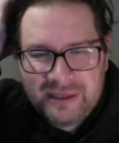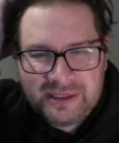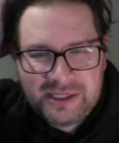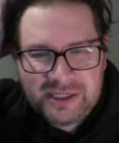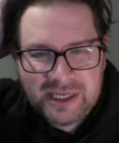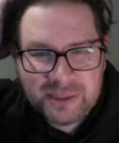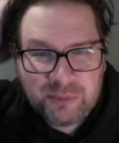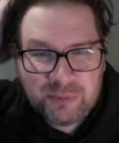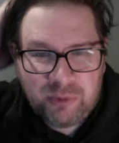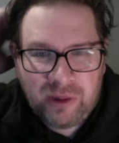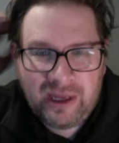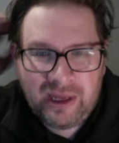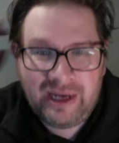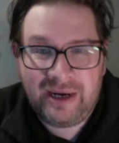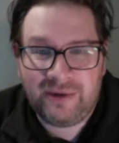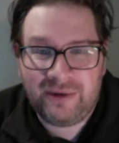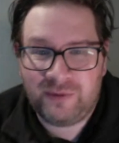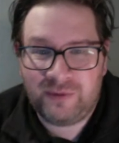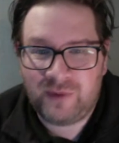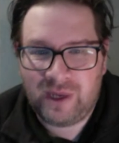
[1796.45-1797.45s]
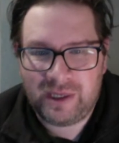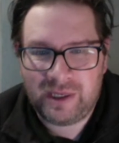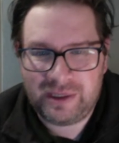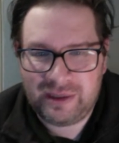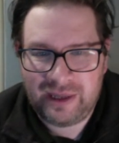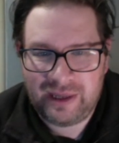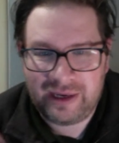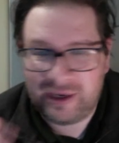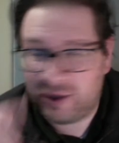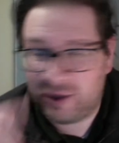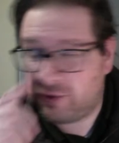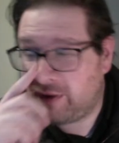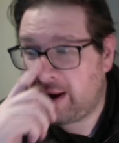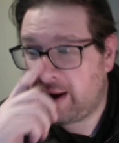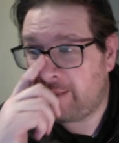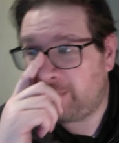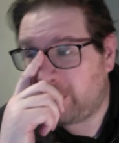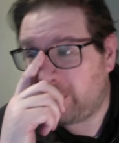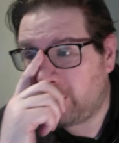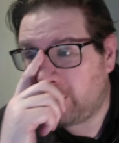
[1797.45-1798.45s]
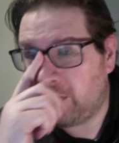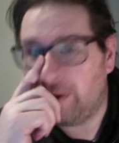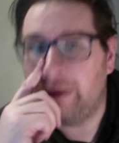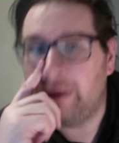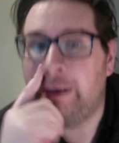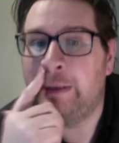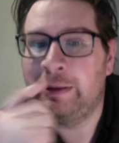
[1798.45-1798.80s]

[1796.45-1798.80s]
just play a crappy goalie.